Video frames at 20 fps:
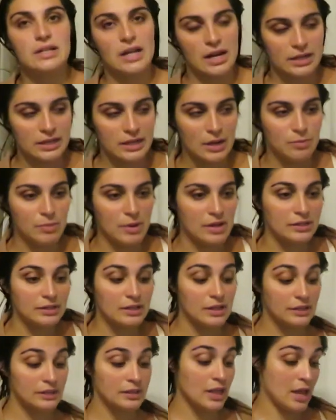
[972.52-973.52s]
a day-to-day
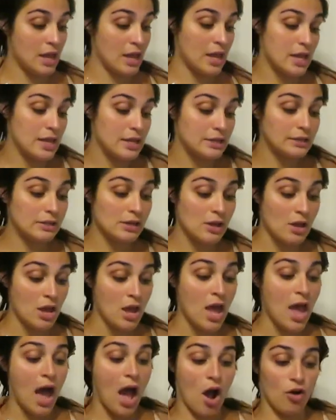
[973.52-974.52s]
basis is
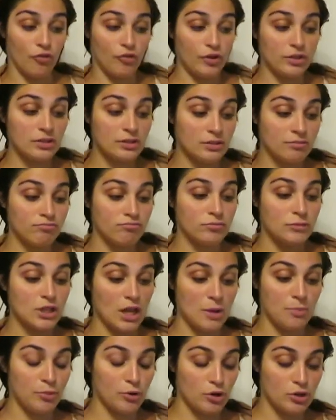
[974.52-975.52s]
outfits,
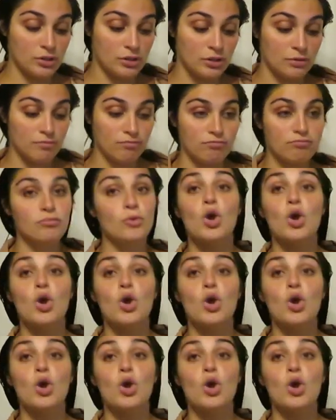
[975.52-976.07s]
diapers,